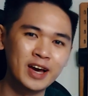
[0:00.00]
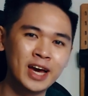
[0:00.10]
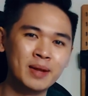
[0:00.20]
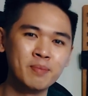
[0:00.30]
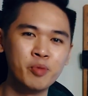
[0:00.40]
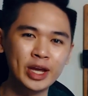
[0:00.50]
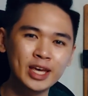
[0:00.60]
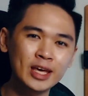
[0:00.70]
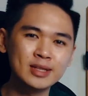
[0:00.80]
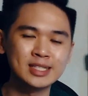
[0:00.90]
and
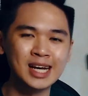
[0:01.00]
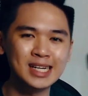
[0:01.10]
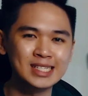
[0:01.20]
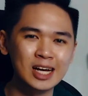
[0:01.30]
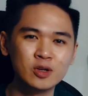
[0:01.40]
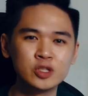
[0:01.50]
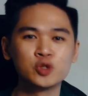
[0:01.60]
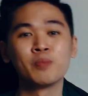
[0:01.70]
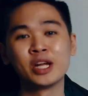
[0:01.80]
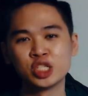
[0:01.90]
breaking tasks down into
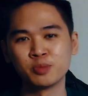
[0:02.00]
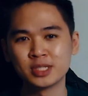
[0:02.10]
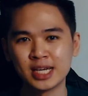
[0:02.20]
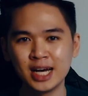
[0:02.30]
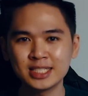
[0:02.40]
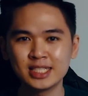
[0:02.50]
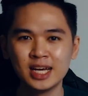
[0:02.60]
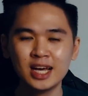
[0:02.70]
manageable tasks,